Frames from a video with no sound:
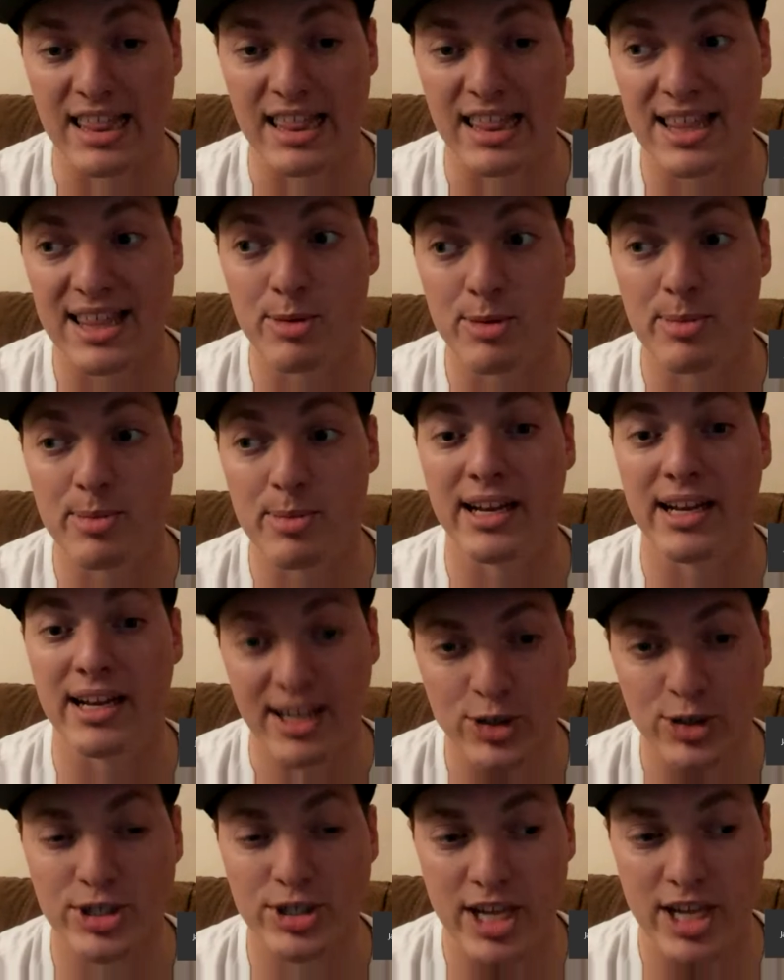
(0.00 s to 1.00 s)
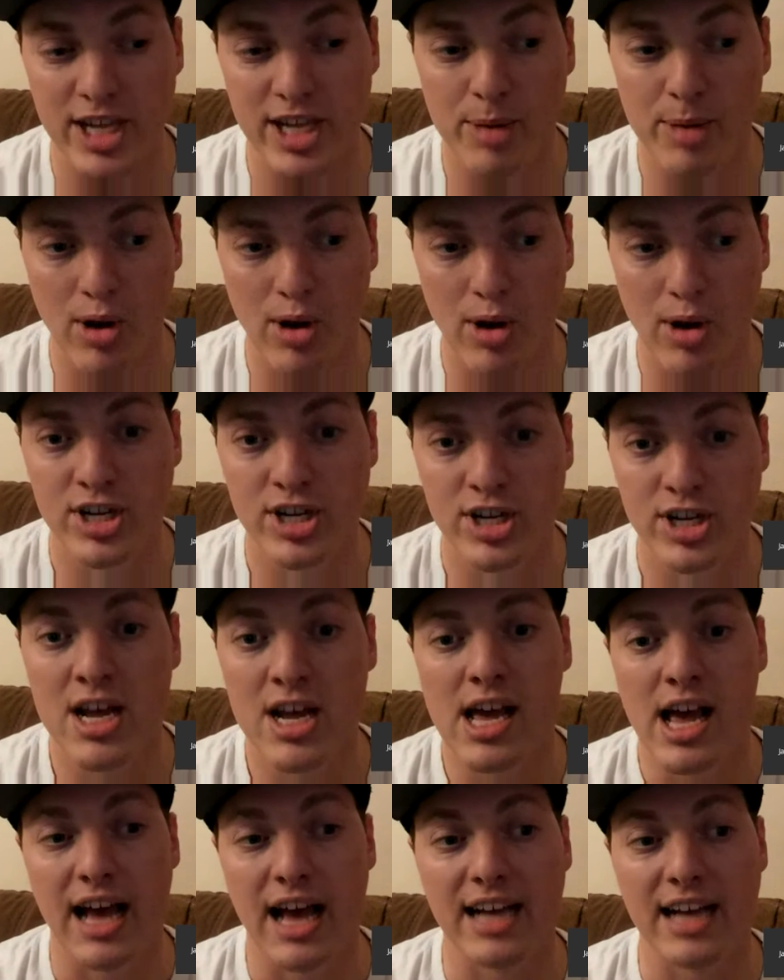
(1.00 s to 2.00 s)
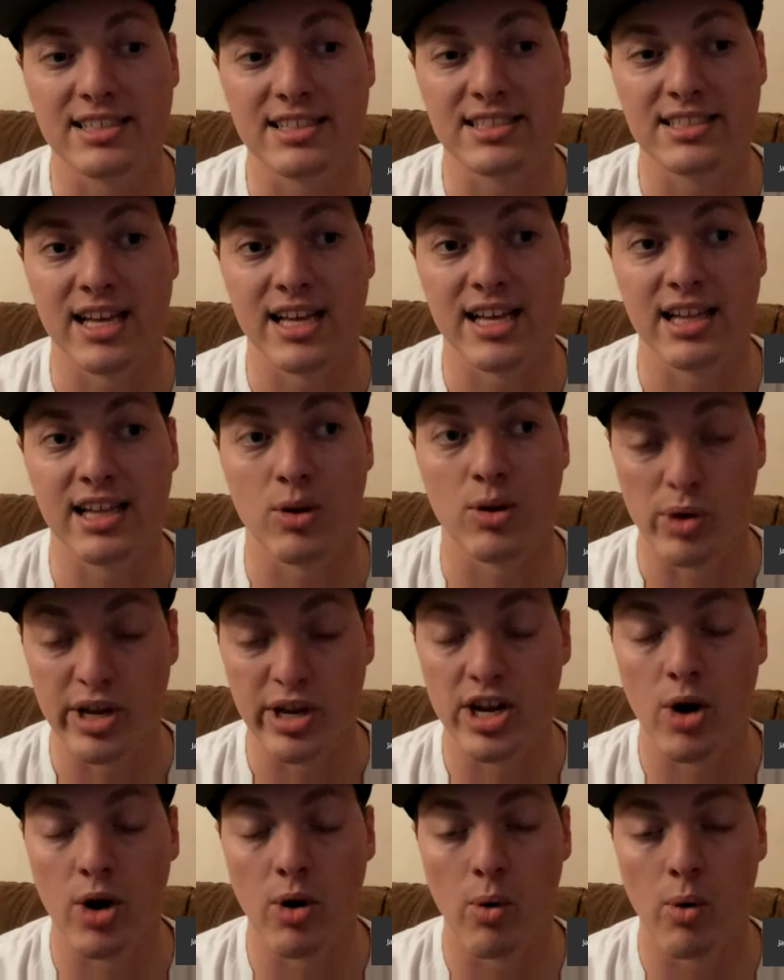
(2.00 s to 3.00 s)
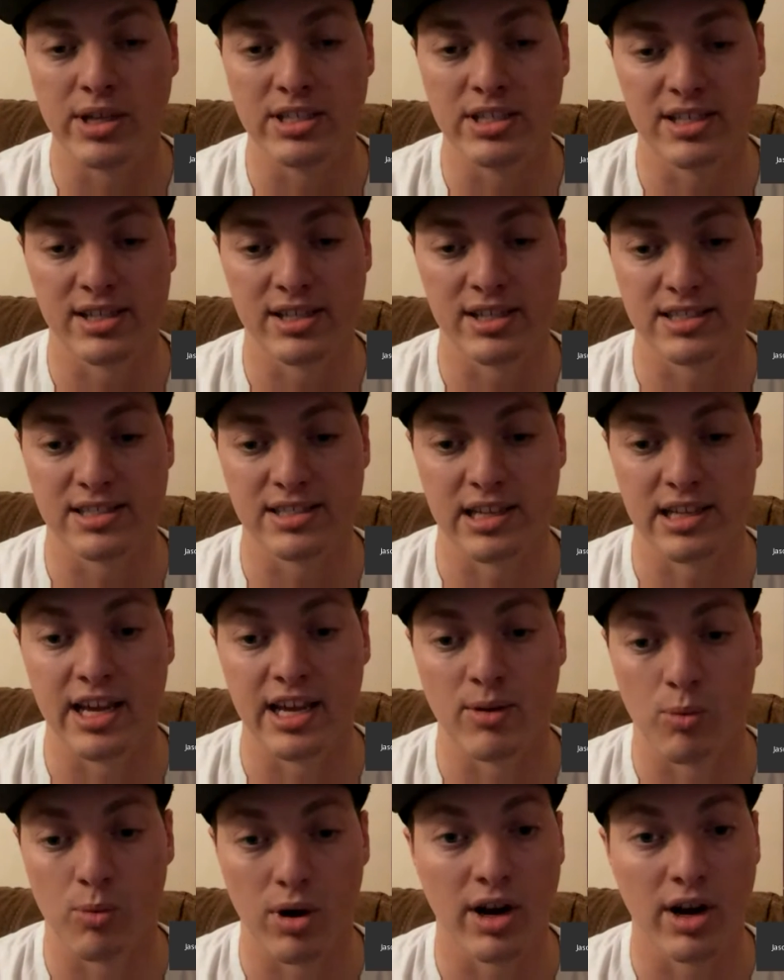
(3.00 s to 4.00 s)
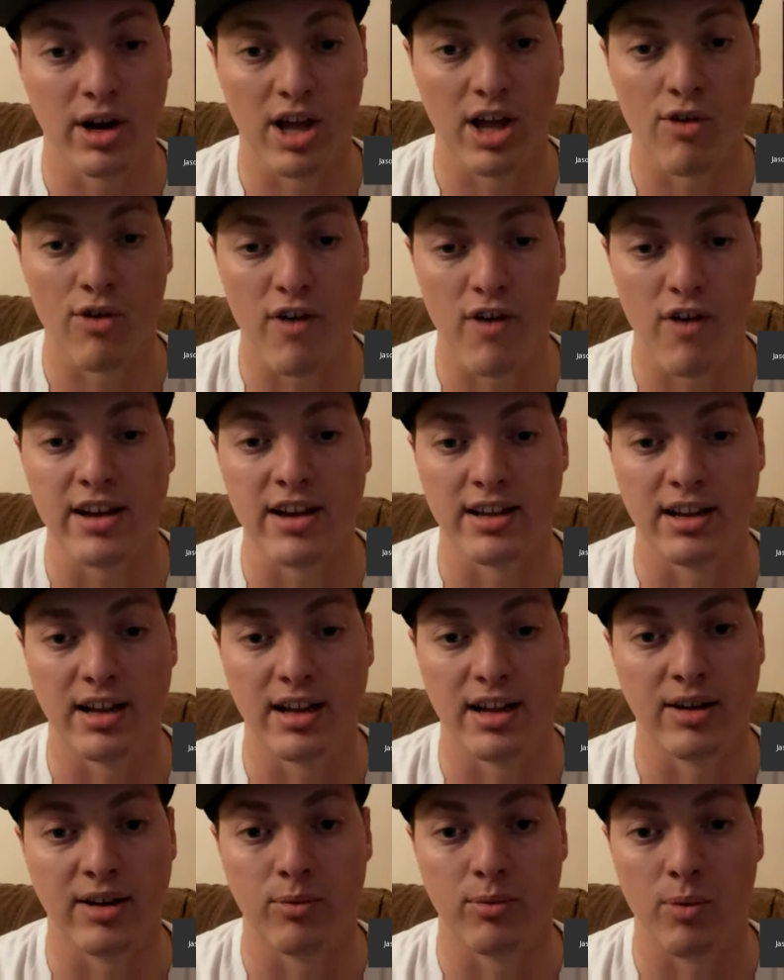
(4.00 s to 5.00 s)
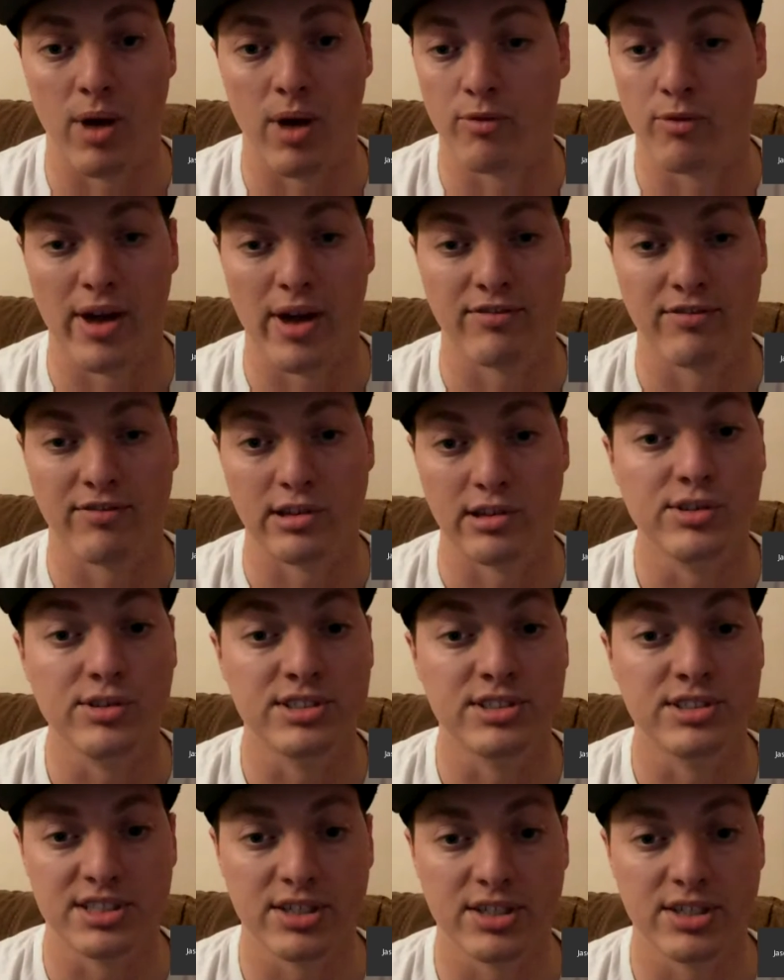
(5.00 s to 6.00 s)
I think that would be an interesting approach as to say, like, we know what wins in this league, and we're going to go find it. And if we have to lose.